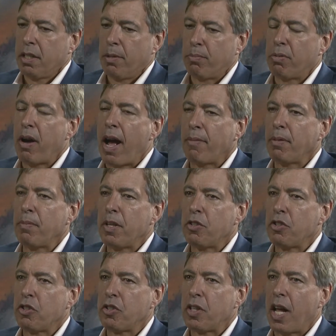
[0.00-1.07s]
The problem
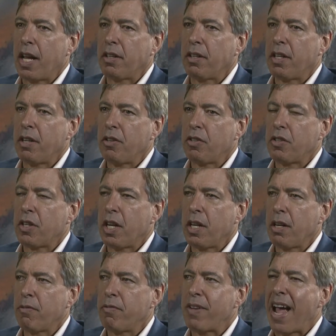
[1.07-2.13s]
is, is that there's
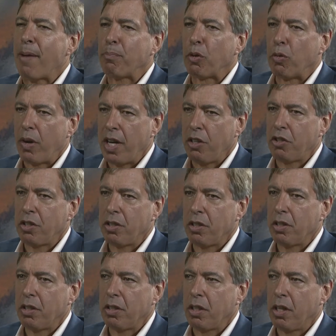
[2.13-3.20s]
an
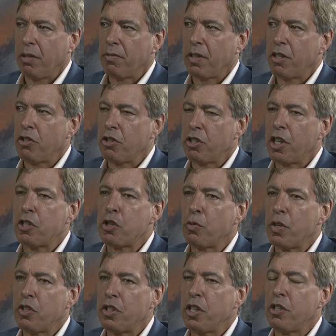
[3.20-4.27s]
evaporation of
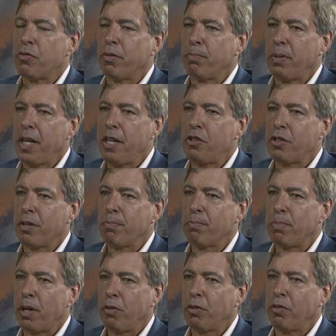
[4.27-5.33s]
constituencies for peace in
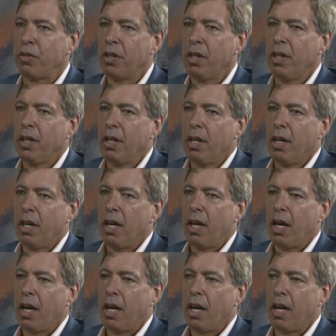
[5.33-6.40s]
both
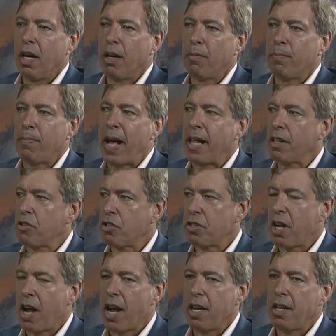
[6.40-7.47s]
uh,
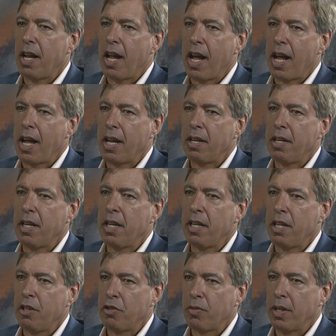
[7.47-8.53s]
Palestine and
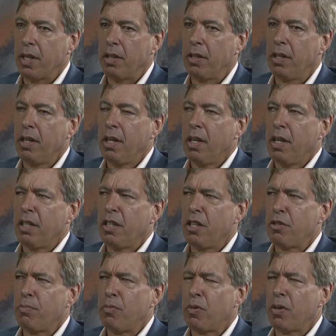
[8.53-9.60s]
in Israel.
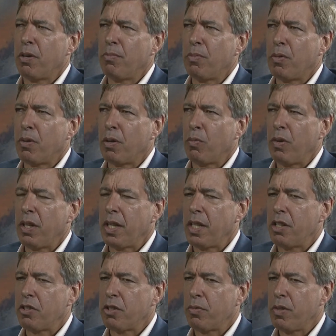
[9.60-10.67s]
There's more and more
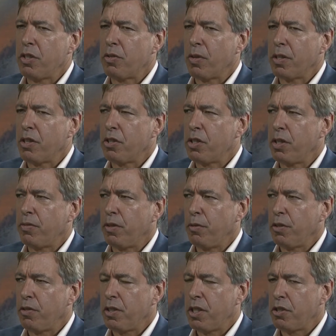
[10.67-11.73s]
willingness to resort to
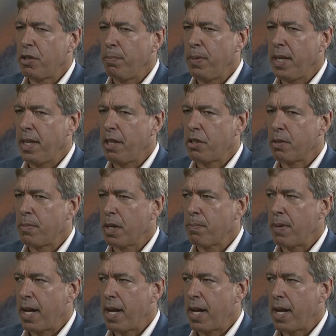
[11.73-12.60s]
civil disobedience among